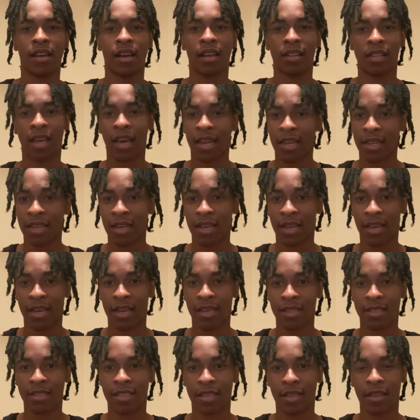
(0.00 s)
a lot of
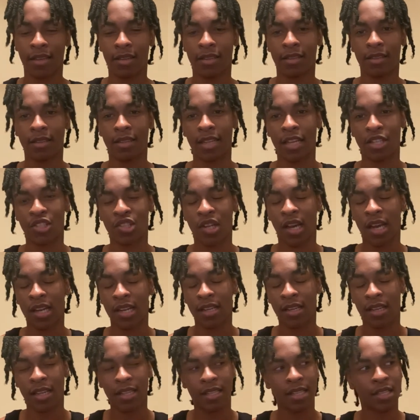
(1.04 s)
guys, They try to
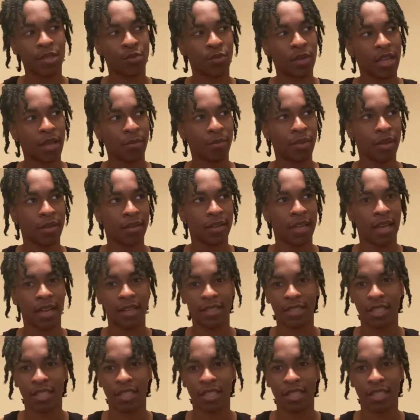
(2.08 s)
get this red pill now.